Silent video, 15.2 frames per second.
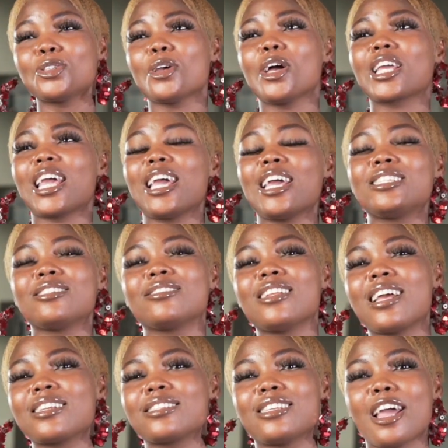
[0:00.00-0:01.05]
so okay, till
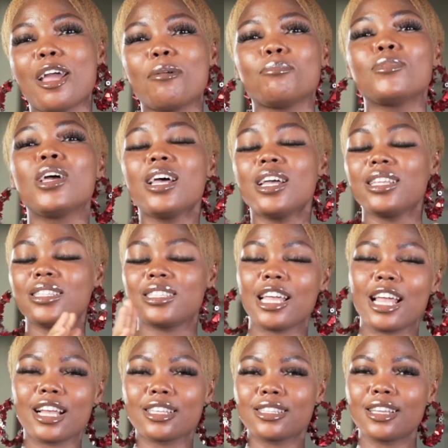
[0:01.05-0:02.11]
next time.
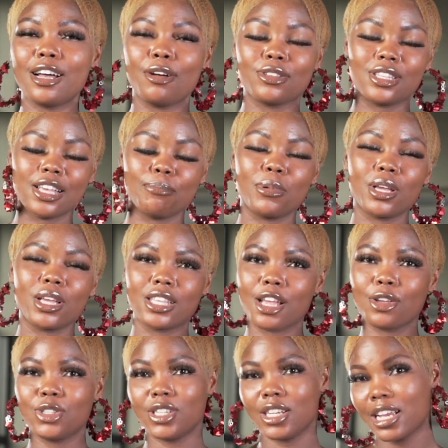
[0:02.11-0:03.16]
Thank uh, a big thank you to the